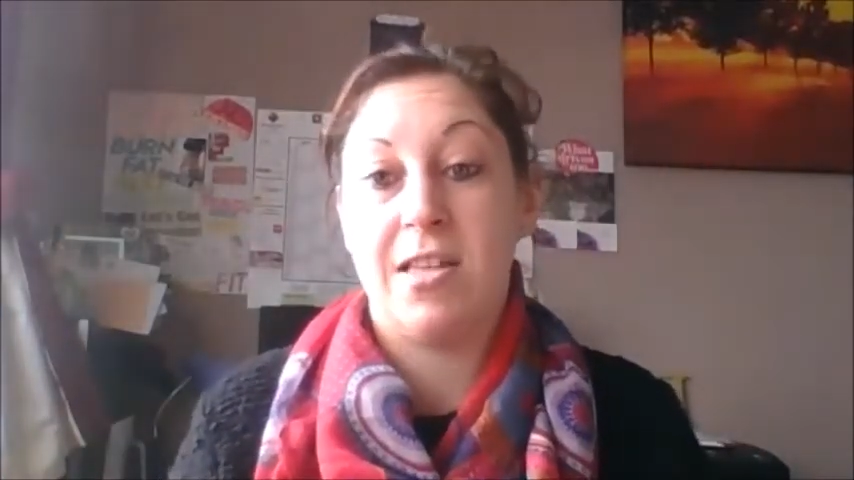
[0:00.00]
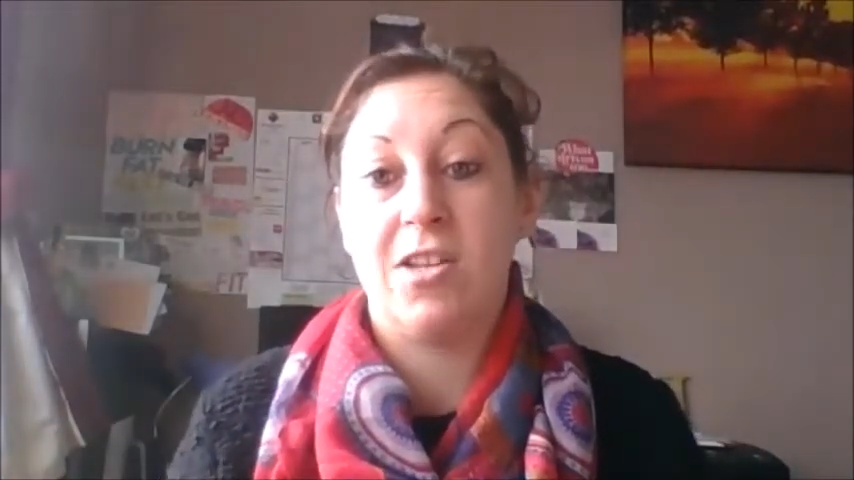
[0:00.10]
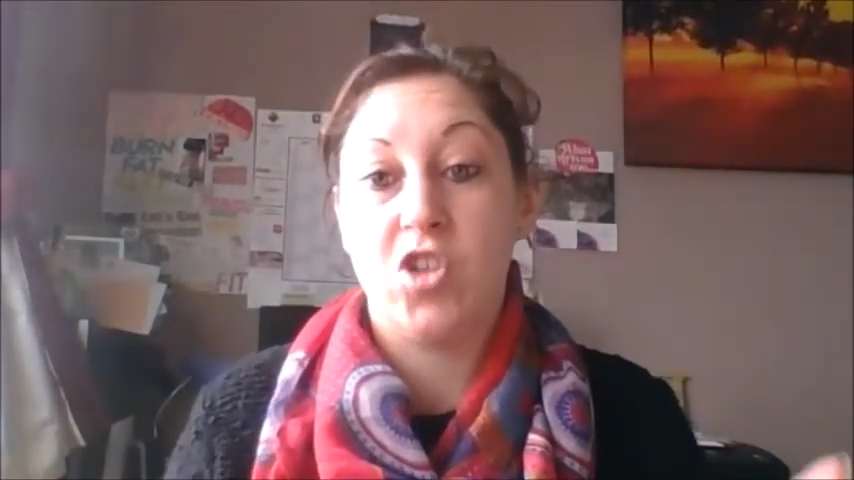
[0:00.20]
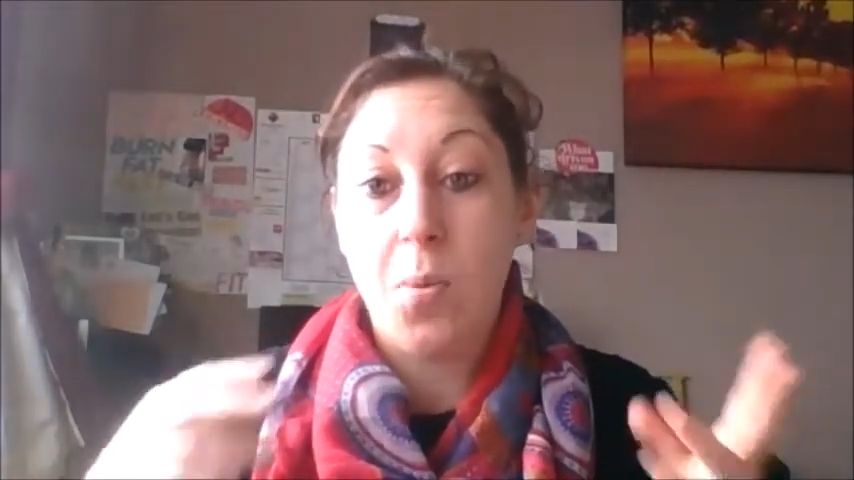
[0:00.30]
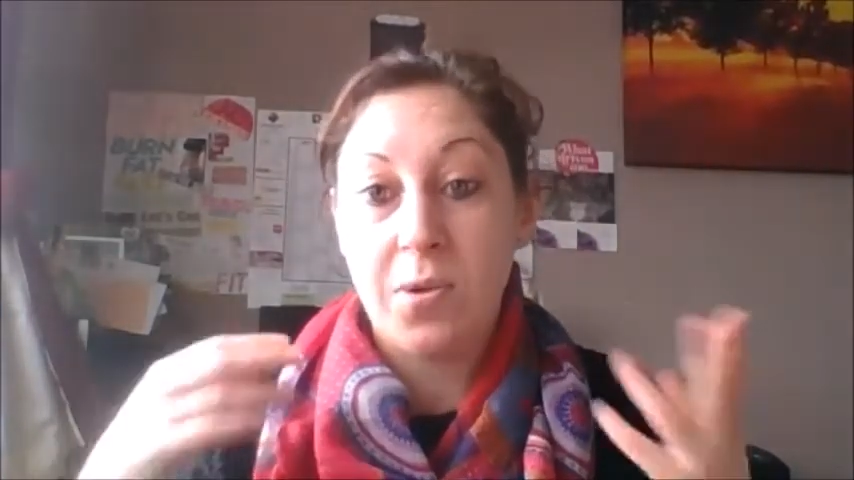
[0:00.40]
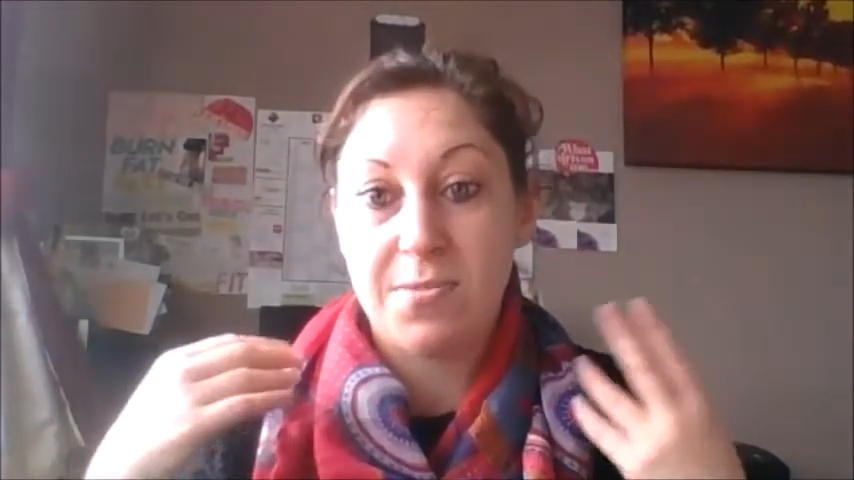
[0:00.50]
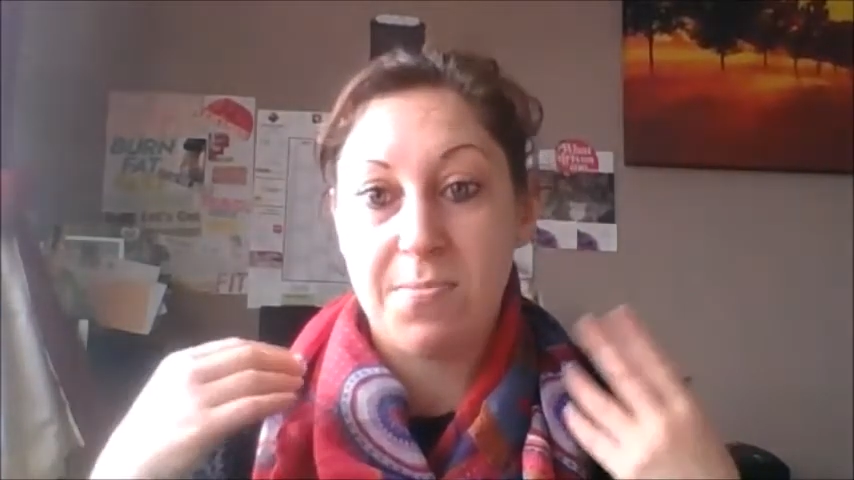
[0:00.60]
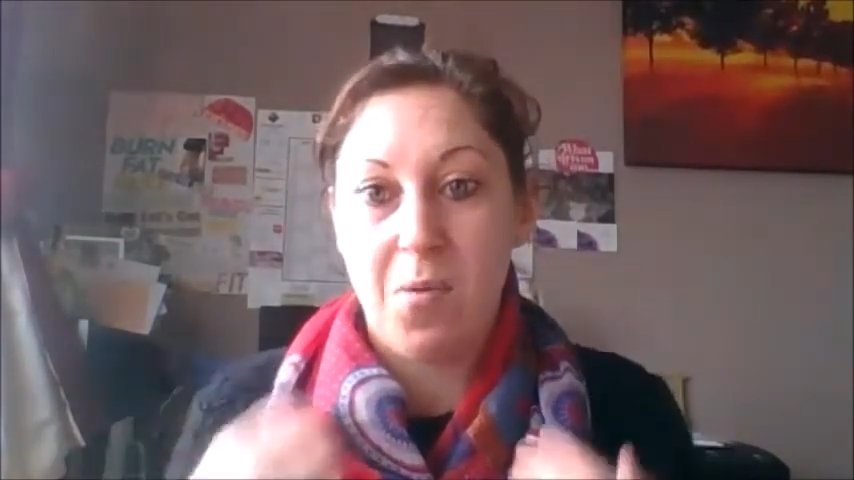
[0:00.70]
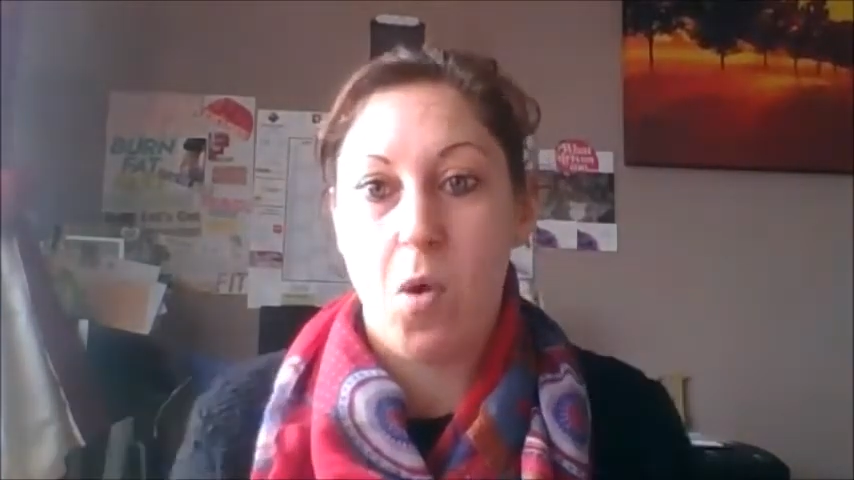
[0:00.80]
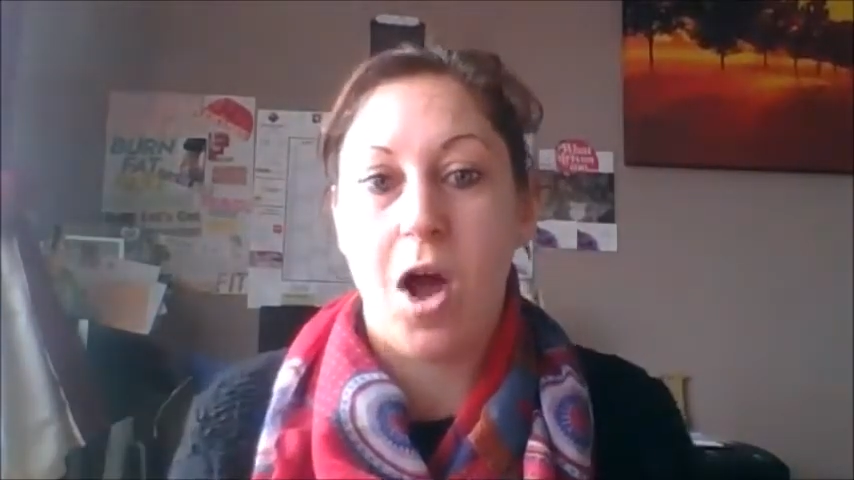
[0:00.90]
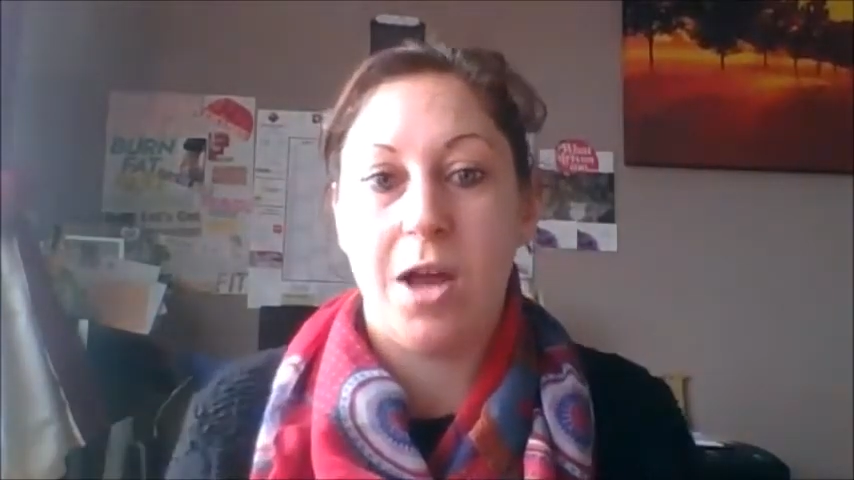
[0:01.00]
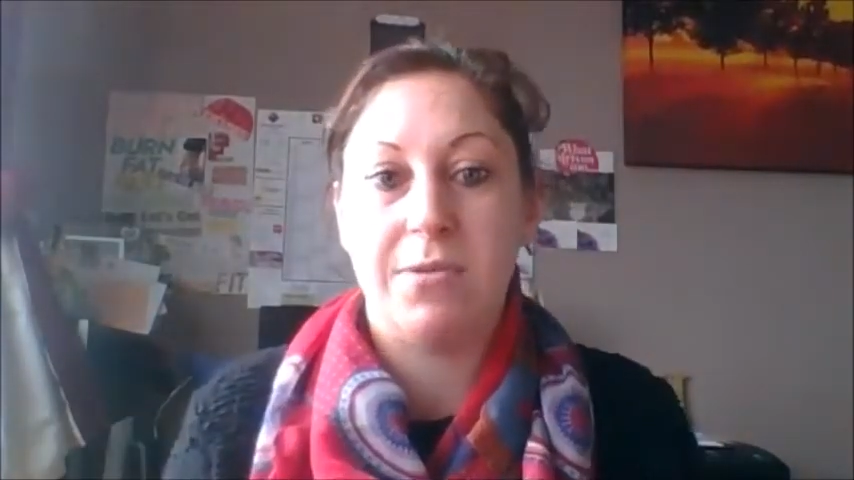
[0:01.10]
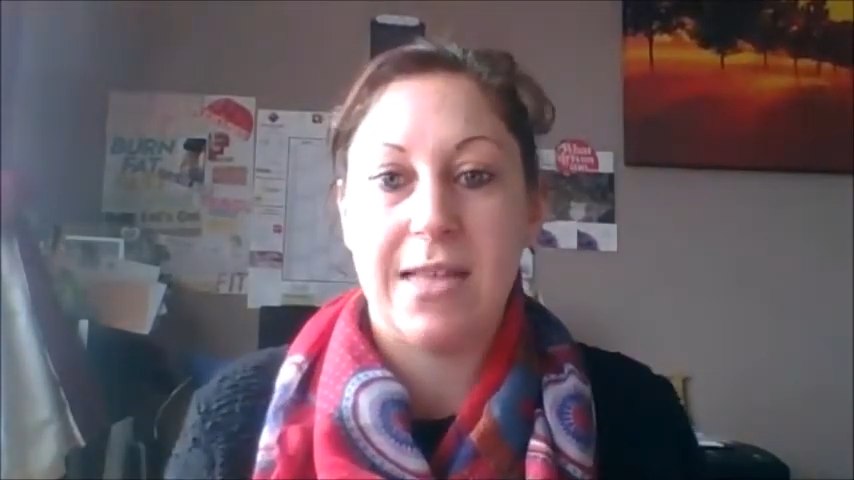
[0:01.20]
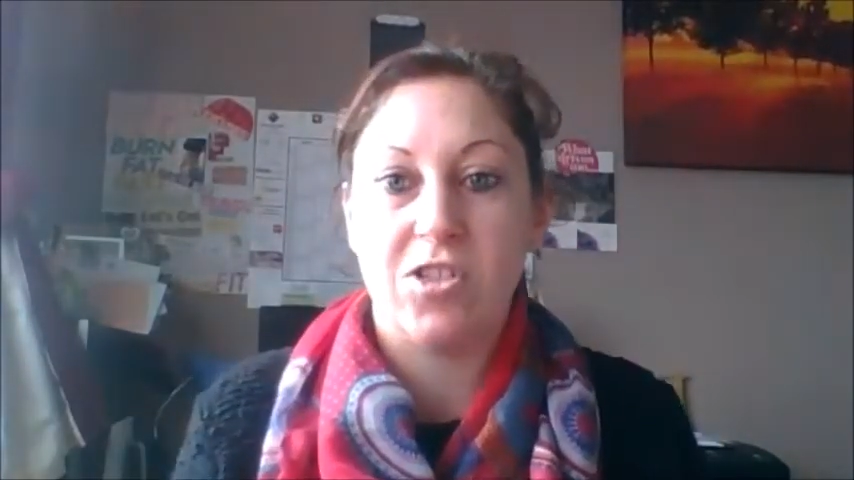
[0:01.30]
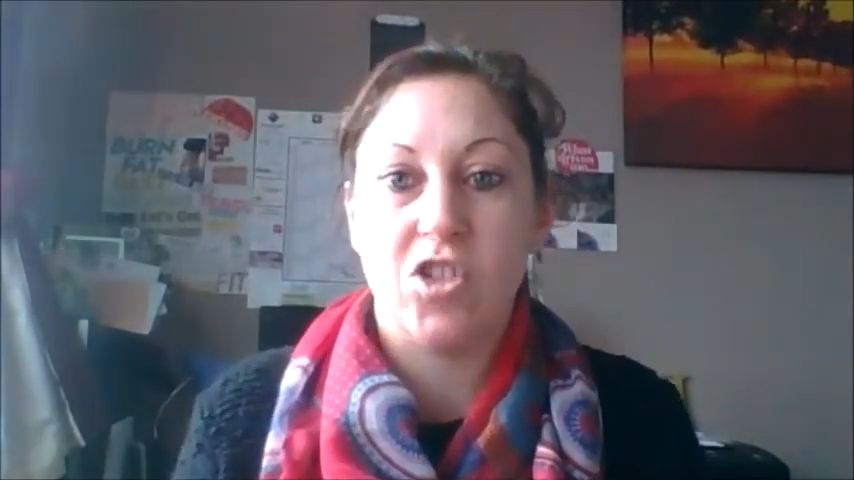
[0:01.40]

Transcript: that job because my why was that